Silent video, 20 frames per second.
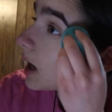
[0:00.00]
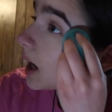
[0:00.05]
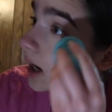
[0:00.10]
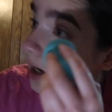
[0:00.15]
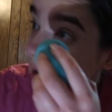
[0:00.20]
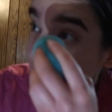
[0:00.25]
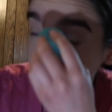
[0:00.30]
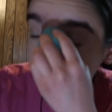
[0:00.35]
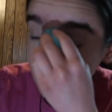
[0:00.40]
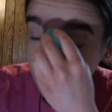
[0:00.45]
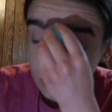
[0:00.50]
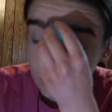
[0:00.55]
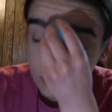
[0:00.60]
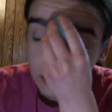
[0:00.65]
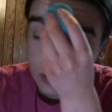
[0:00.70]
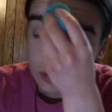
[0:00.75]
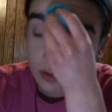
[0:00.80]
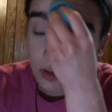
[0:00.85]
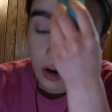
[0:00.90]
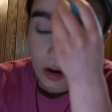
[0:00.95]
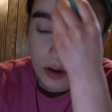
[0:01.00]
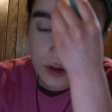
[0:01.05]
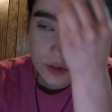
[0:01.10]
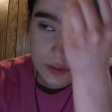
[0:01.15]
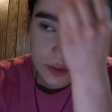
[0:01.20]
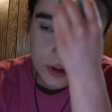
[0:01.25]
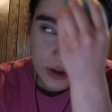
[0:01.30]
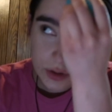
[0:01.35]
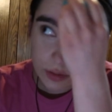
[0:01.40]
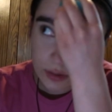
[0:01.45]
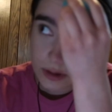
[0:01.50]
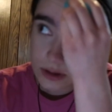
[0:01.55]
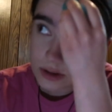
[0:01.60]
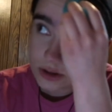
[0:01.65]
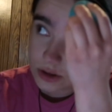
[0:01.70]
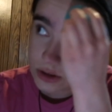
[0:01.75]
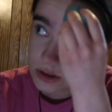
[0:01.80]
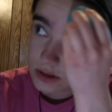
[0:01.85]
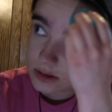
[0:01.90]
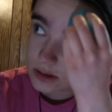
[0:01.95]
And long story short is
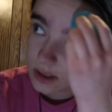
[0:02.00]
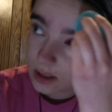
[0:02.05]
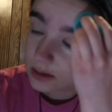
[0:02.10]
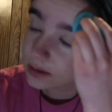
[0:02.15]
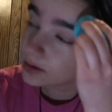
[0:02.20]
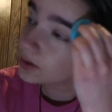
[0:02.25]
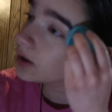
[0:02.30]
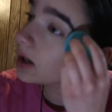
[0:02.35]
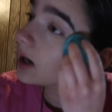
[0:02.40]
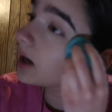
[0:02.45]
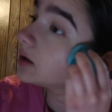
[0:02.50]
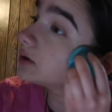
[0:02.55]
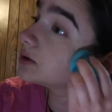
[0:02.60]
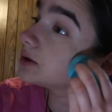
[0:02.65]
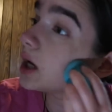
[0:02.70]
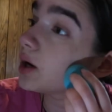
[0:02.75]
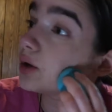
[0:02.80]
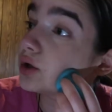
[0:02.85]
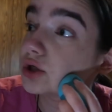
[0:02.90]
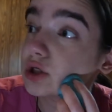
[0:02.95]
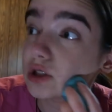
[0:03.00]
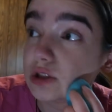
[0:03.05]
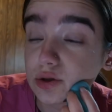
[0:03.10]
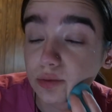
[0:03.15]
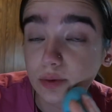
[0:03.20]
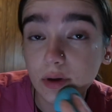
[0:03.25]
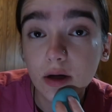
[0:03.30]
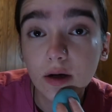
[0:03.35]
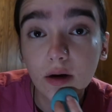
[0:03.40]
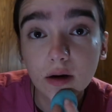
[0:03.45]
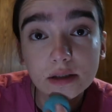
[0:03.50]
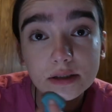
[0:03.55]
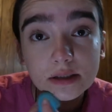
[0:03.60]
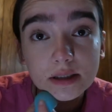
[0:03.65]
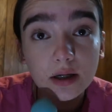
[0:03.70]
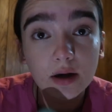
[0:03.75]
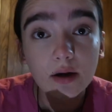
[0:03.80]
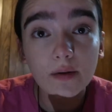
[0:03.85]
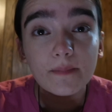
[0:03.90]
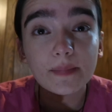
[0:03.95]
she's selling her house and she's doing a yard
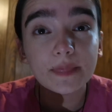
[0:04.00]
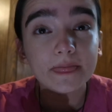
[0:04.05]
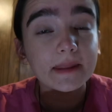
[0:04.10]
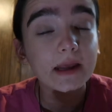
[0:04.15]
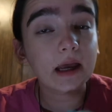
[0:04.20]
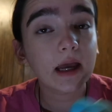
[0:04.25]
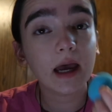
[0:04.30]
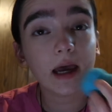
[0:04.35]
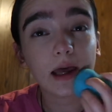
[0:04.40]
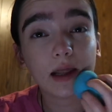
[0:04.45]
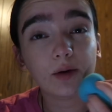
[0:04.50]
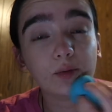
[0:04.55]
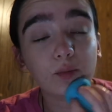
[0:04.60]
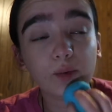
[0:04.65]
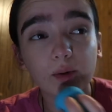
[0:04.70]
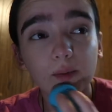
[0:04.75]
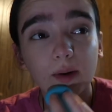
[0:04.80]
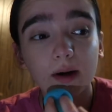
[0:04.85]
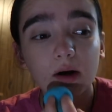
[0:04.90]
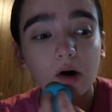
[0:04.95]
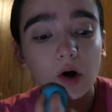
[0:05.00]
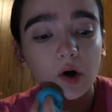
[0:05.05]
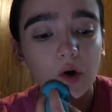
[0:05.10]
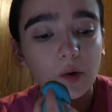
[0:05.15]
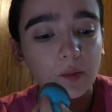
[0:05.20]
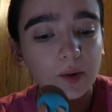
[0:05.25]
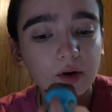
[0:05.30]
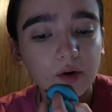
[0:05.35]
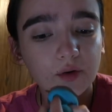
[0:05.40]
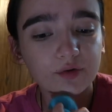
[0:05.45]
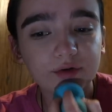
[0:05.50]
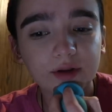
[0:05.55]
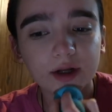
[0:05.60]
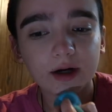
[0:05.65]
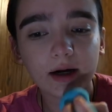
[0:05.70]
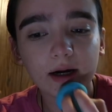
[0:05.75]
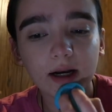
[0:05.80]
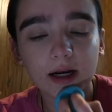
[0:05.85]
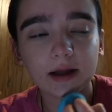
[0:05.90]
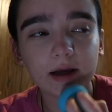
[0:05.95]
sale. And we went all went over
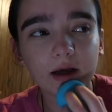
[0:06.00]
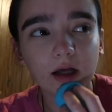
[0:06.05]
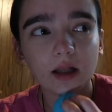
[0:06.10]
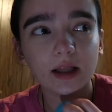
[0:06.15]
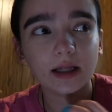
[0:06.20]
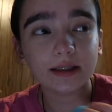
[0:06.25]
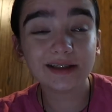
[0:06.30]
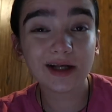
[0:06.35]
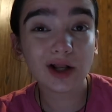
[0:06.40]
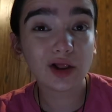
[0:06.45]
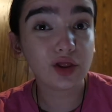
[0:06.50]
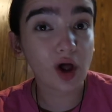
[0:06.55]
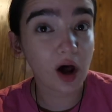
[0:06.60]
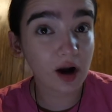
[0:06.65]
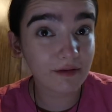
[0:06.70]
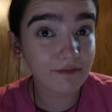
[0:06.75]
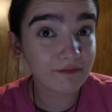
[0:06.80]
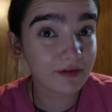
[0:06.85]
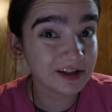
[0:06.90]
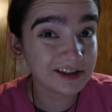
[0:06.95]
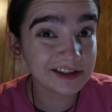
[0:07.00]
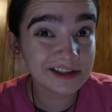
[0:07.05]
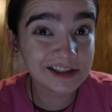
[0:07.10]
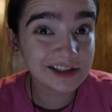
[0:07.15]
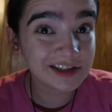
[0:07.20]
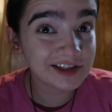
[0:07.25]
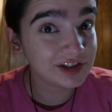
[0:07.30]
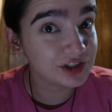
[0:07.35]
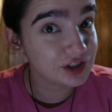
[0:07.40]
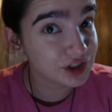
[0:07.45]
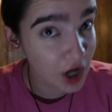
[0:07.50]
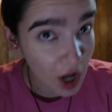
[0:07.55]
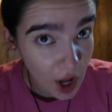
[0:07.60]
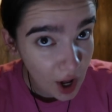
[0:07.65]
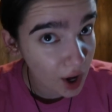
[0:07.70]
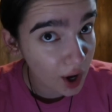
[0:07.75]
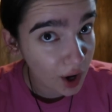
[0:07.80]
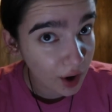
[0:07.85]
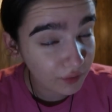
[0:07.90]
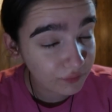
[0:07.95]
there and I collected a lot of fun
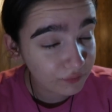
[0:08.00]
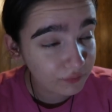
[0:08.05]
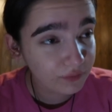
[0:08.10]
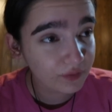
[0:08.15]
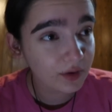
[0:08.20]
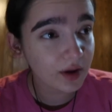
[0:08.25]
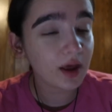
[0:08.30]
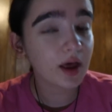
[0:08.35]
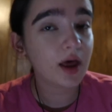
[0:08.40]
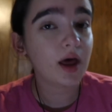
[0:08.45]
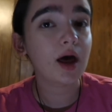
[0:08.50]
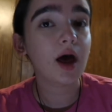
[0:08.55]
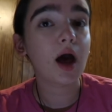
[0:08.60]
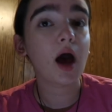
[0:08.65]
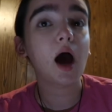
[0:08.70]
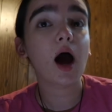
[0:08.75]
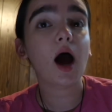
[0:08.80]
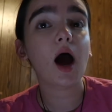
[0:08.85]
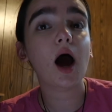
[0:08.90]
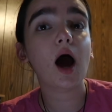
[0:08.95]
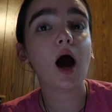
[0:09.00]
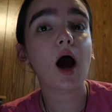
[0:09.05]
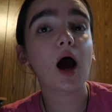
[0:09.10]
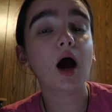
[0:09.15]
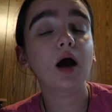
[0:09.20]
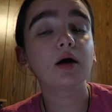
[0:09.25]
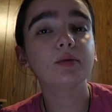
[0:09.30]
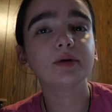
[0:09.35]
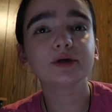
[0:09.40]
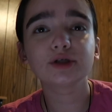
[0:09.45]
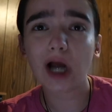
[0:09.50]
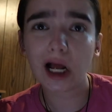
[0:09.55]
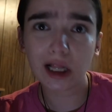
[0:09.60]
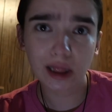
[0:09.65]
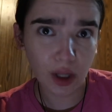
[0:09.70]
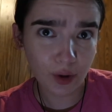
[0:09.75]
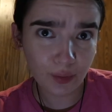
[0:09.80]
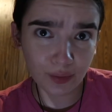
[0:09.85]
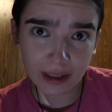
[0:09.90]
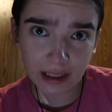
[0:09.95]
stuff. Which
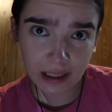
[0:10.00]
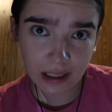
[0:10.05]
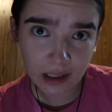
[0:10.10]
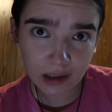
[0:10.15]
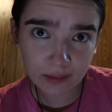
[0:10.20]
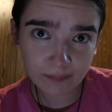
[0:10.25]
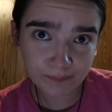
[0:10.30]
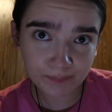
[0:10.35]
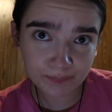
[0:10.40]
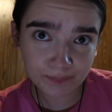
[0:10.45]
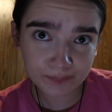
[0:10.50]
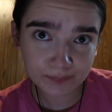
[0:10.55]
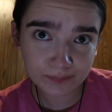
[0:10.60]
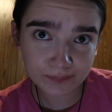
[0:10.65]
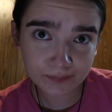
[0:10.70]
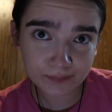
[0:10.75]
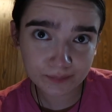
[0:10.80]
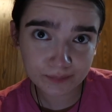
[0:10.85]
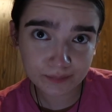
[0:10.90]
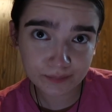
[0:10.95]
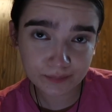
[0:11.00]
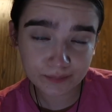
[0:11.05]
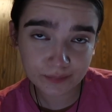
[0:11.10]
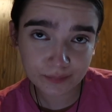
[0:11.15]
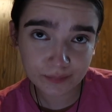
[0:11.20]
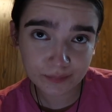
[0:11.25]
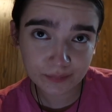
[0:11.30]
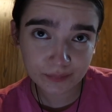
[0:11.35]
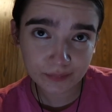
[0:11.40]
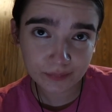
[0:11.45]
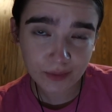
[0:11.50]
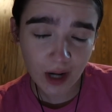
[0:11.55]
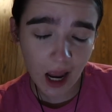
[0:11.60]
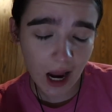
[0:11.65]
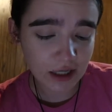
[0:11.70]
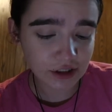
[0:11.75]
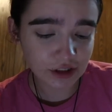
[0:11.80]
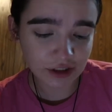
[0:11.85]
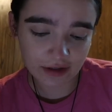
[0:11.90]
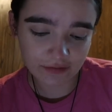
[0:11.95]
low-key,
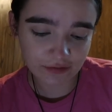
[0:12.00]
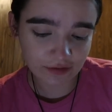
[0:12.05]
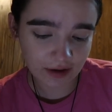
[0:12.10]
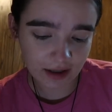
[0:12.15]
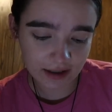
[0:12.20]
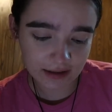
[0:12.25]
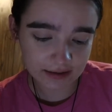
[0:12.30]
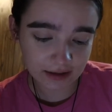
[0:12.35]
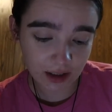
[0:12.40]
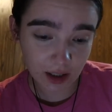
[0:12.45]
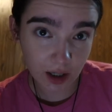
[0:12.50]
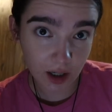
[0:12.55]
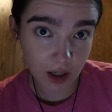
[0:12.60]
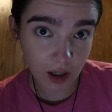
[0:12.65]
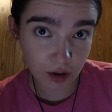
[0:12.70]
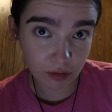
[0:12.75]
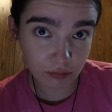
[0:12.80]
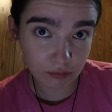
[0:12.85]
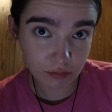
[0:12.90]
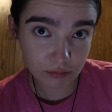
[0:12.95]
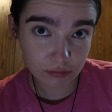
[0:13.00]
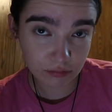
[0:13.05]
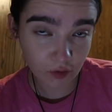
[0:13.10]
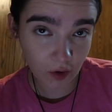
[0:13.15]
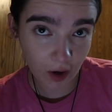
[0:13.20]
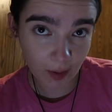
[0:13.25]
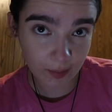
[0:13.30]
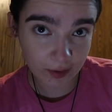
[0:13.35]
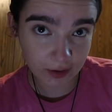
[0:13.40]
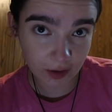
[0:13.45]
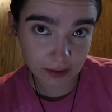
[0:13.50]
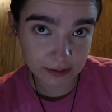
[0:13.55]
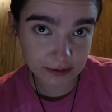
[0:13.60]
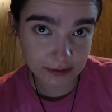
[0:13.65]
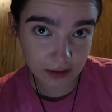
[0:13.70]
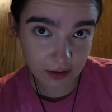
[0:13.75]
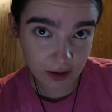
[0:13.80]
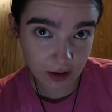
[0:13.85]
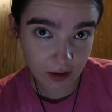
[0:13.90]
I should give you guys a grandma yard sale